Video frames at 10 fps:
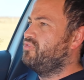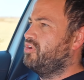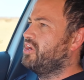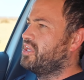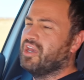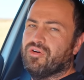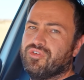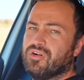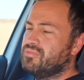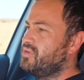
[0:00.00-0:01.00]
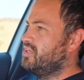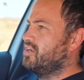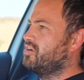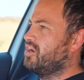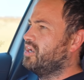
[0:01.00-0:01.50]
very careful in a
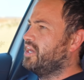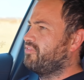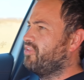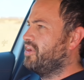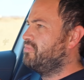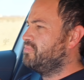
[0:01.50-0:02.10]
car like that.